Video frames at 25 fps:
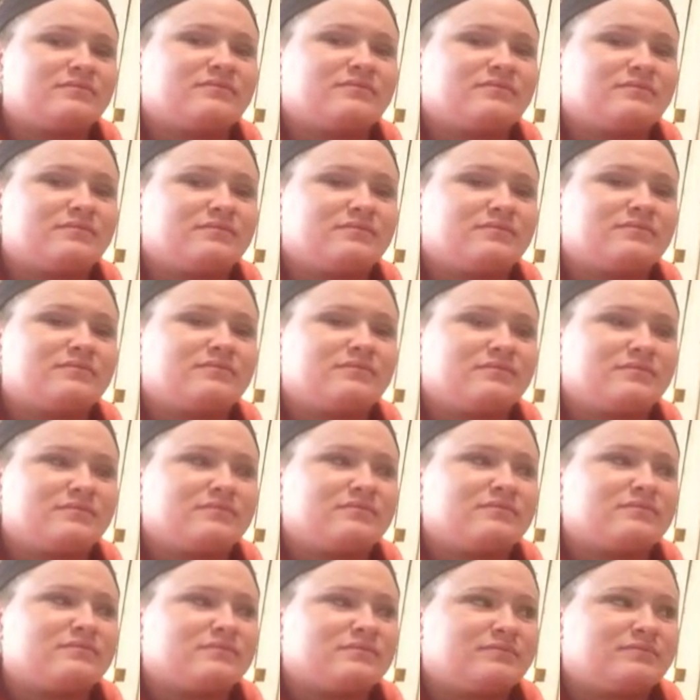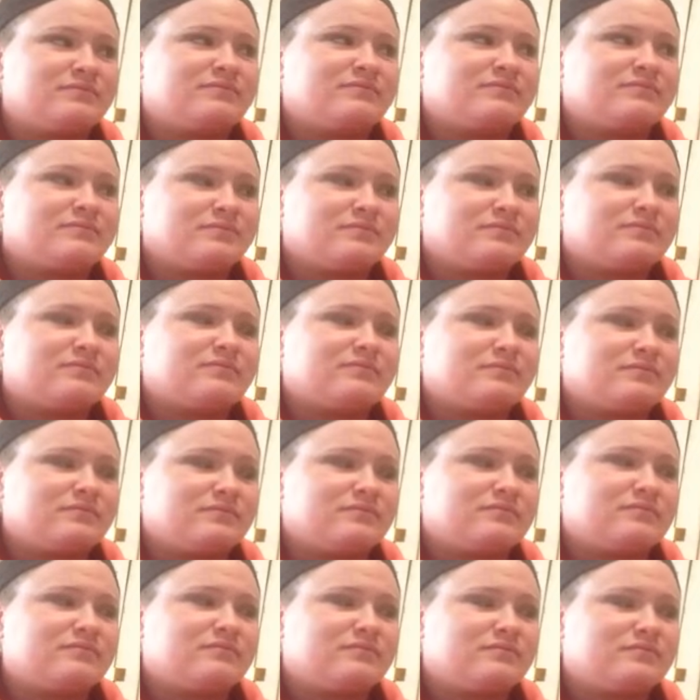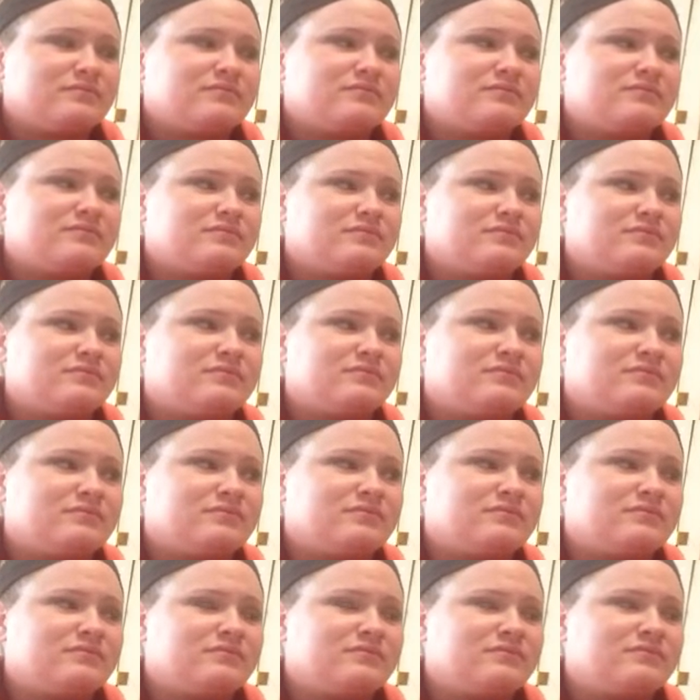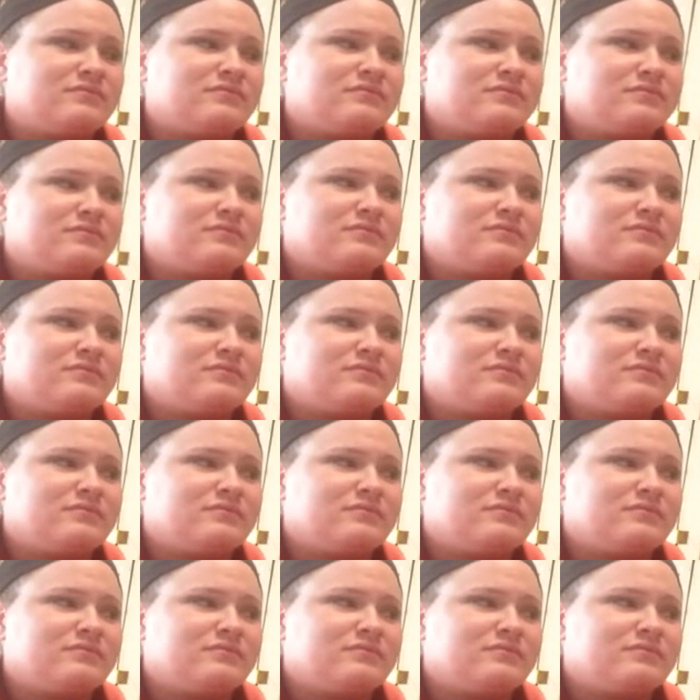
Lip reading: The person shown says nothing.